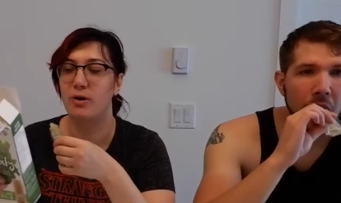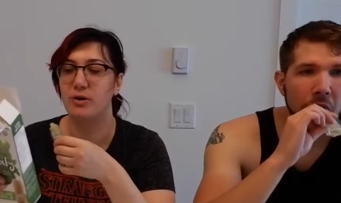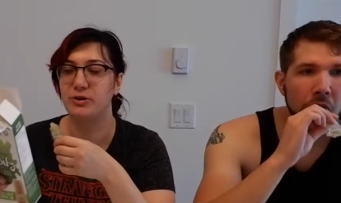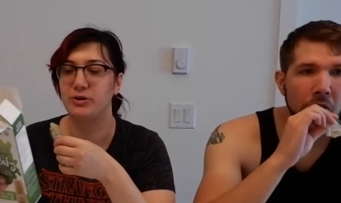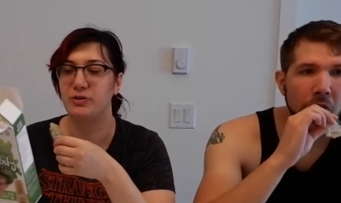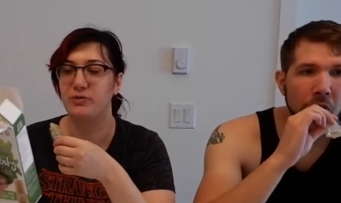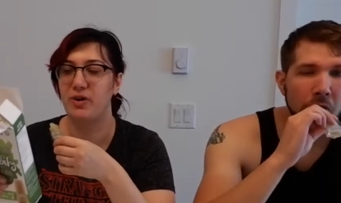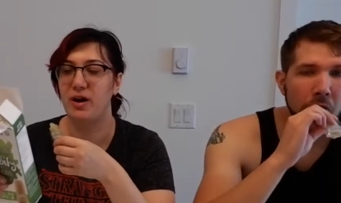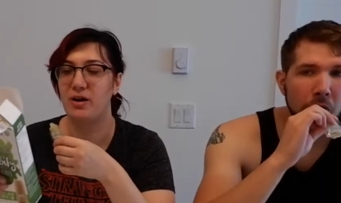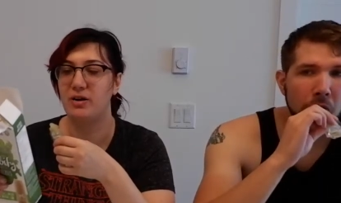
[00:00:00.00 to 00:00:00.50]

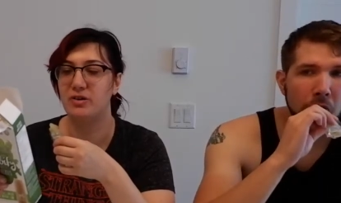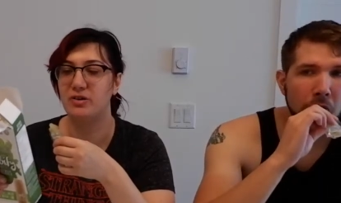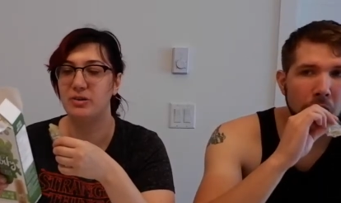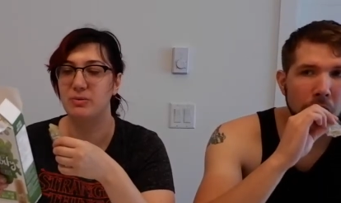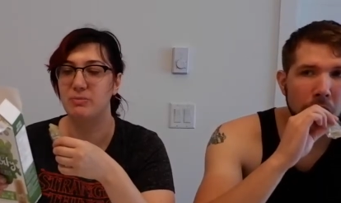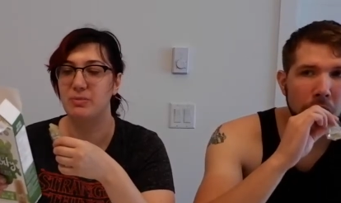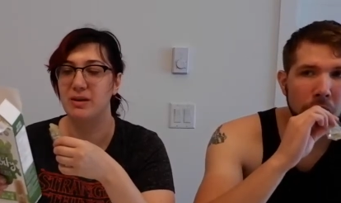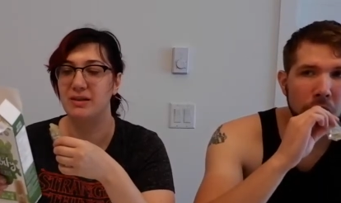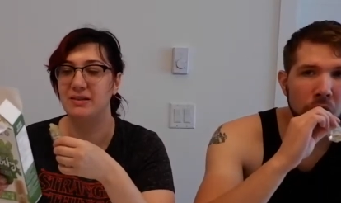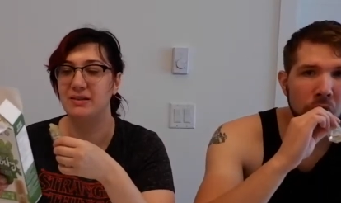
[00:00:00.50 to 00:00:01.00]
Speaker 1: emulsifiers,
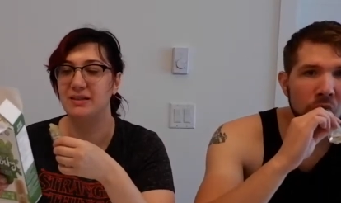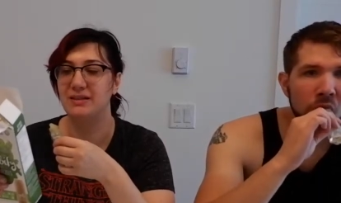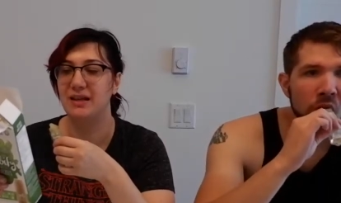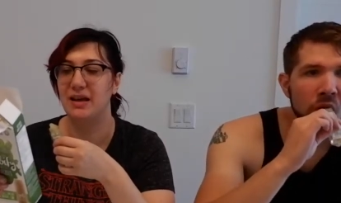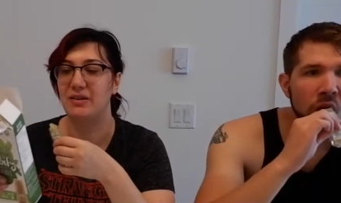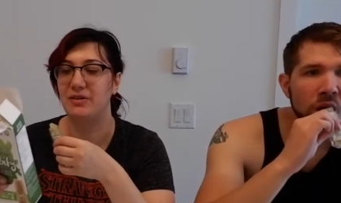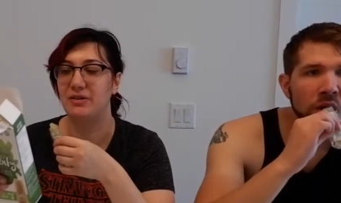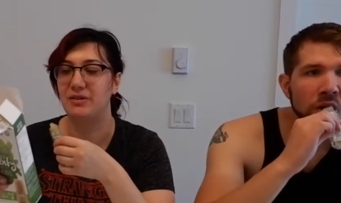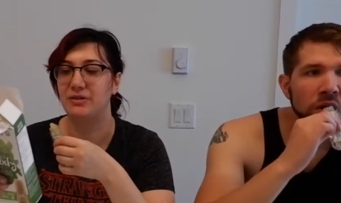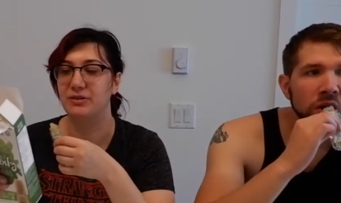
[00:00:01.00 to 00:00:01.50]
the mint
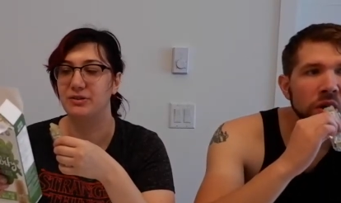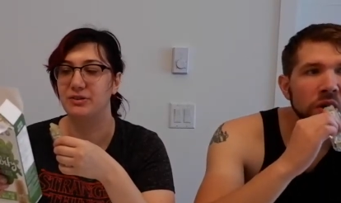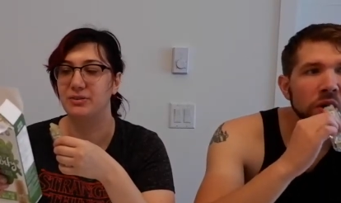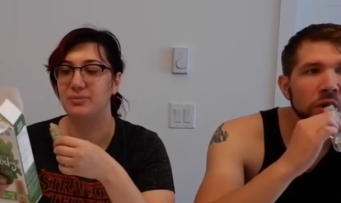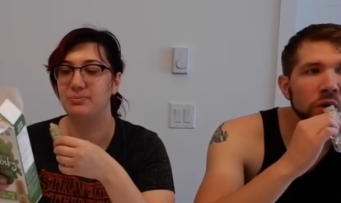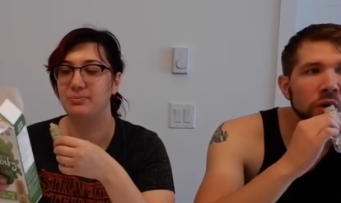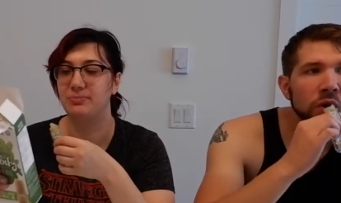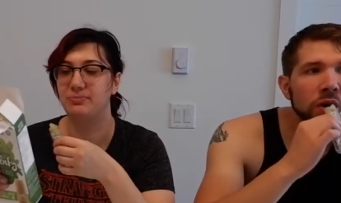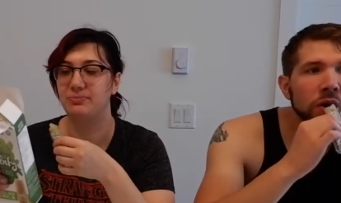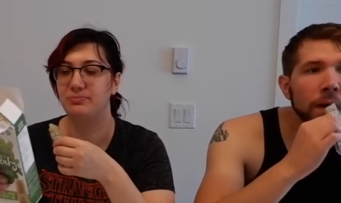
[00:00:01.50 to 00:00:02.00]
settles.
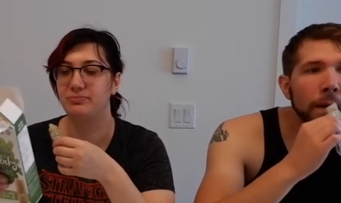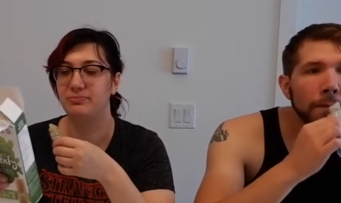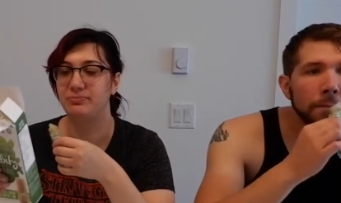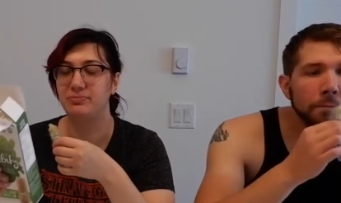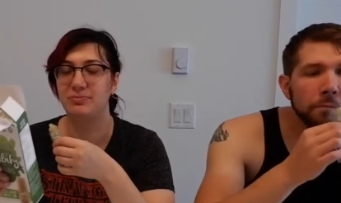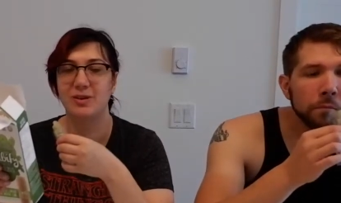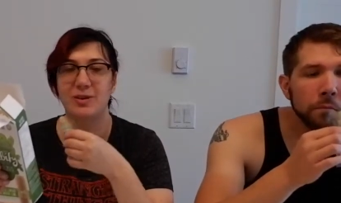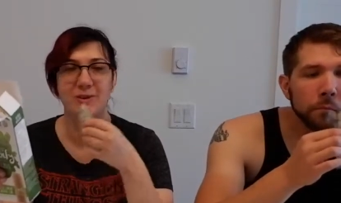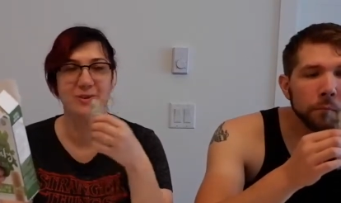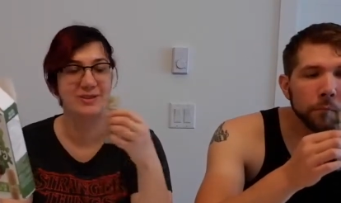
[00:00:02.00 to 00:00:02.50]

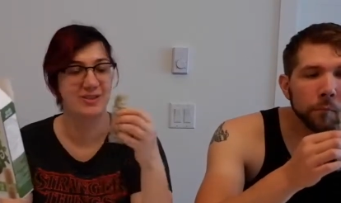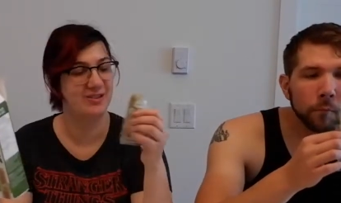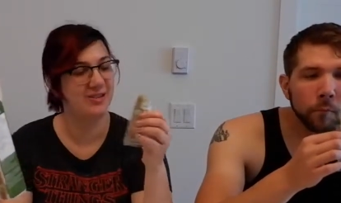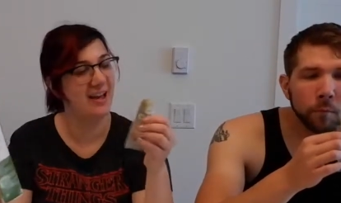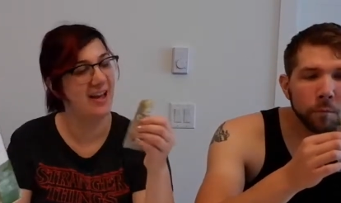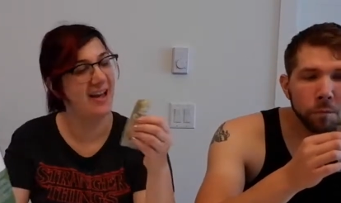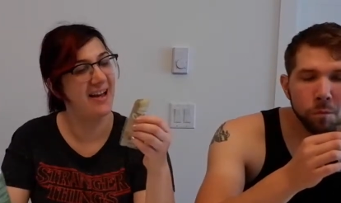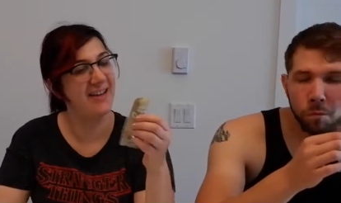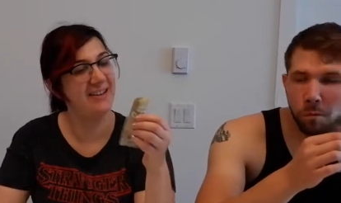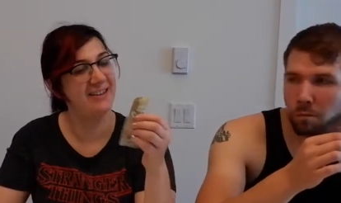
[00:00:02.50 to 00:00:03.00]
So
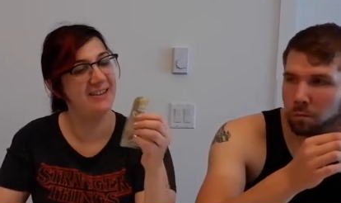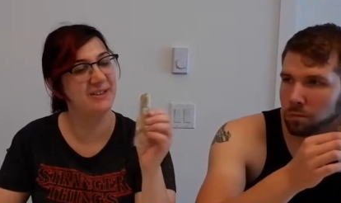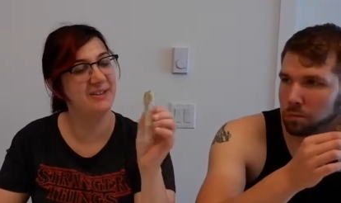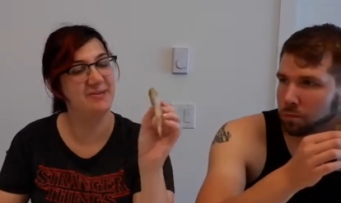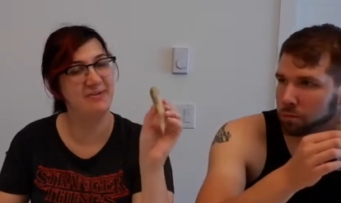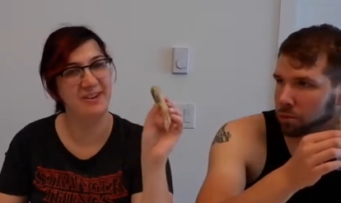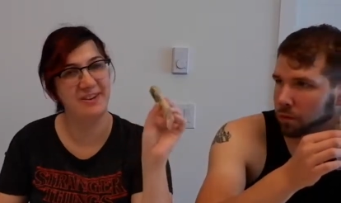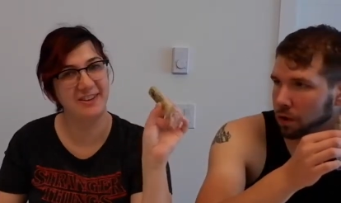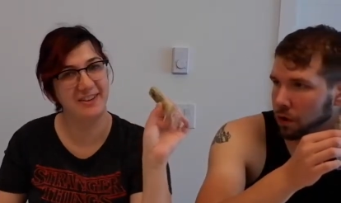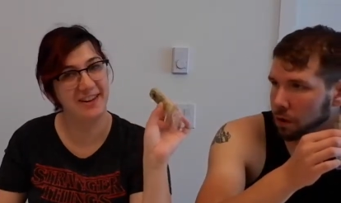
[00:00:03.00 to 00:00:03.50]
that's
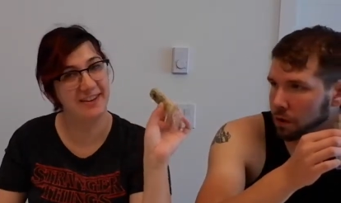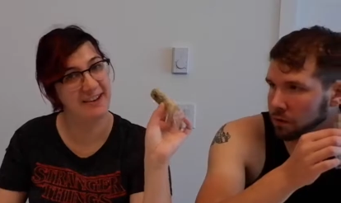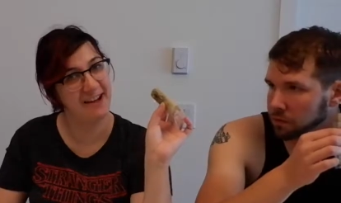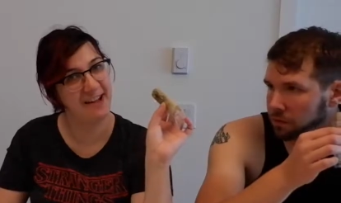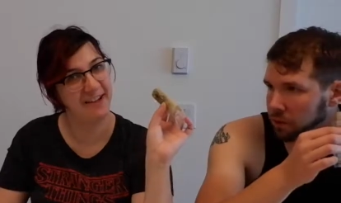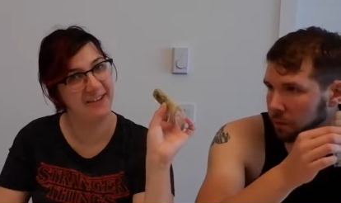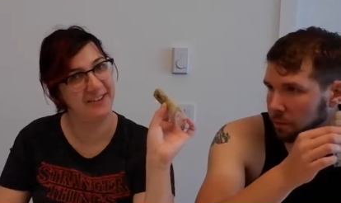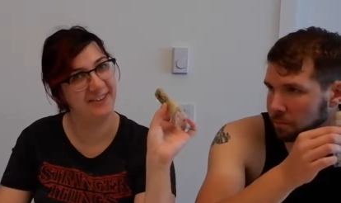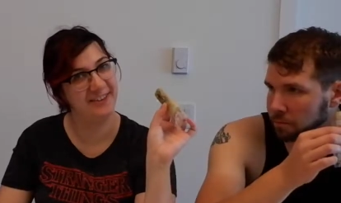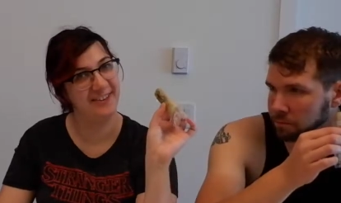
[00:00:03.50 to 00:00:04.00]
what that
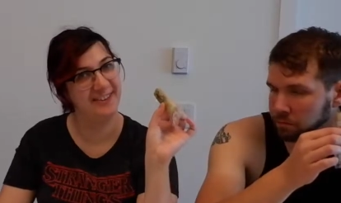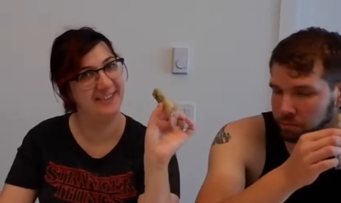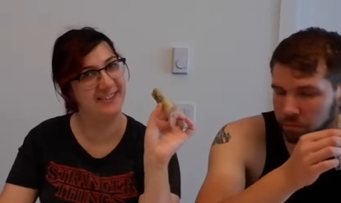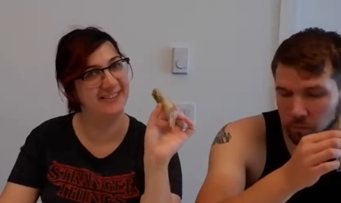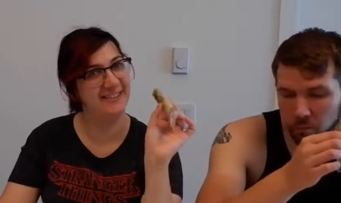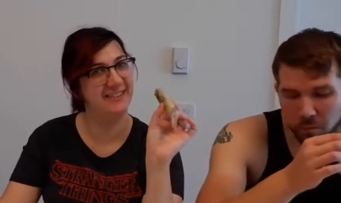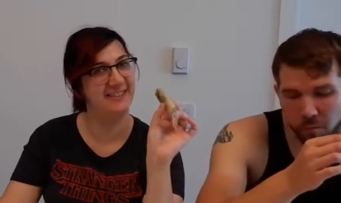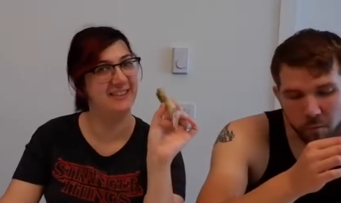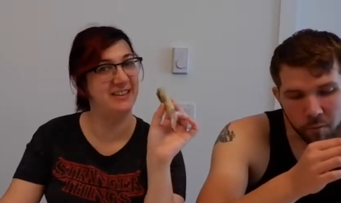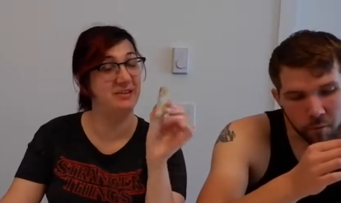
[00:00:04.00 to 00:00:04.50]
color
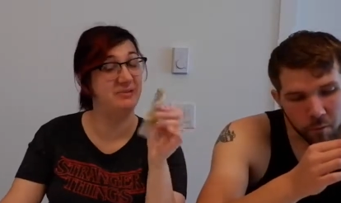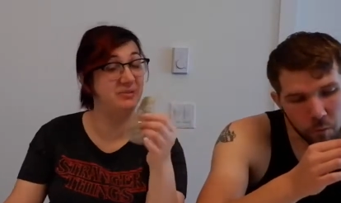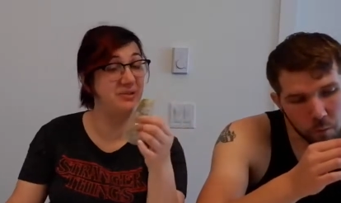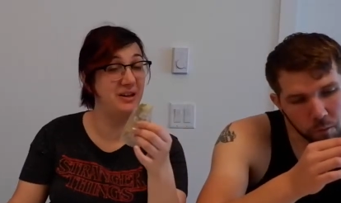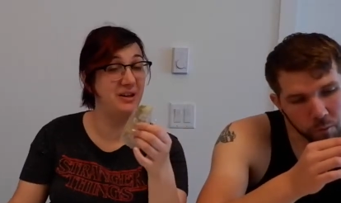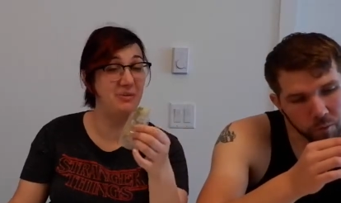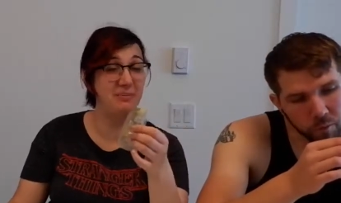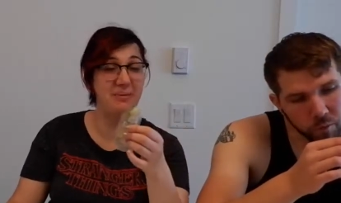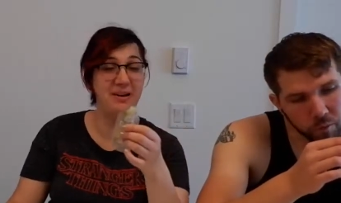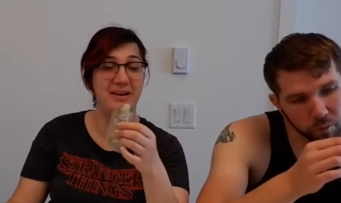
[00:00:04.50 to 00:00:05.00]
is, is the
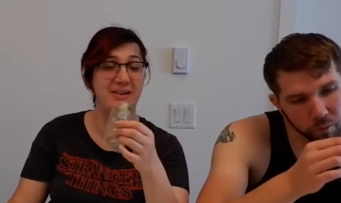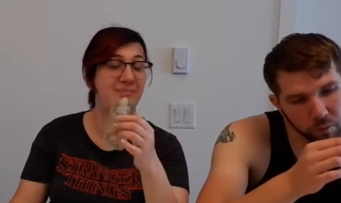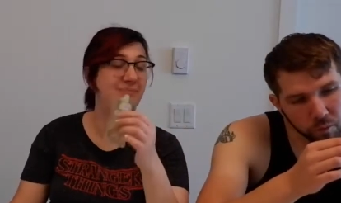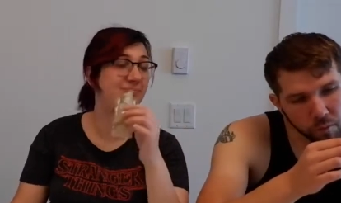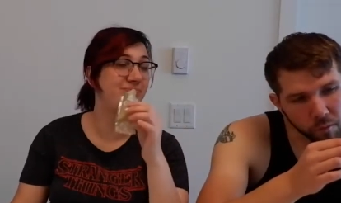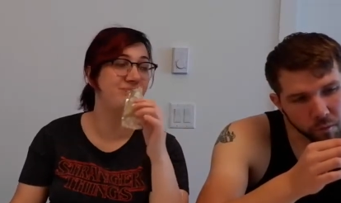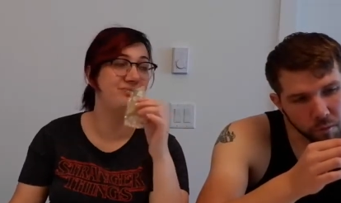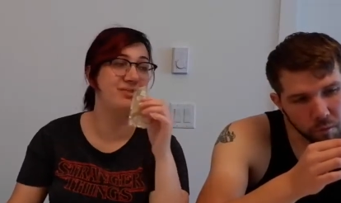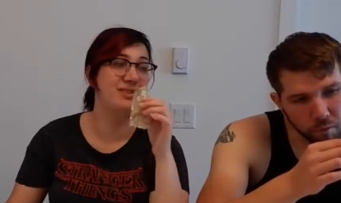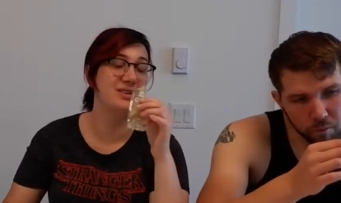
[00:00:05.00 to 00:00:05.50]
real mint.
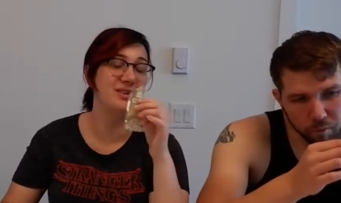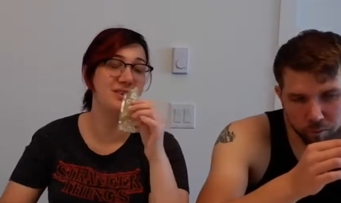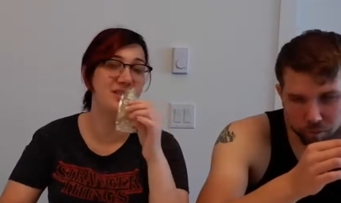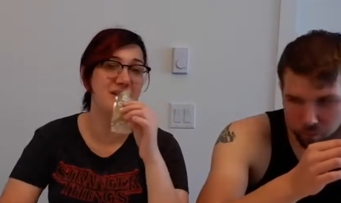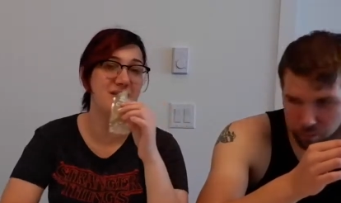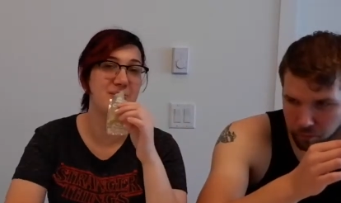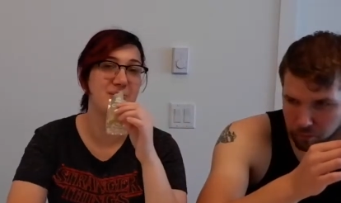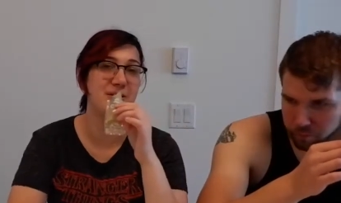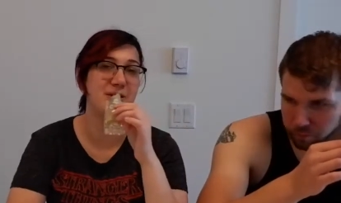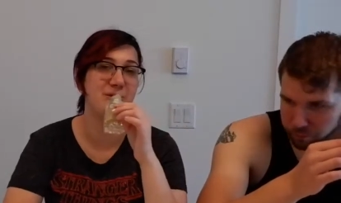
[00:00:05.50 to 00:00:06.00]
So
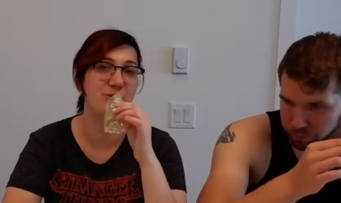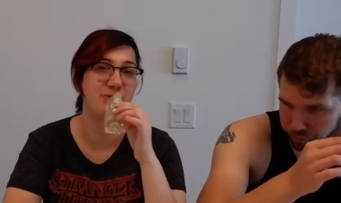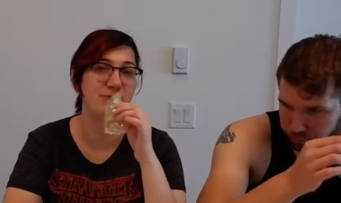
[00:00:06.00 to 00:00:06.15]
that's pretty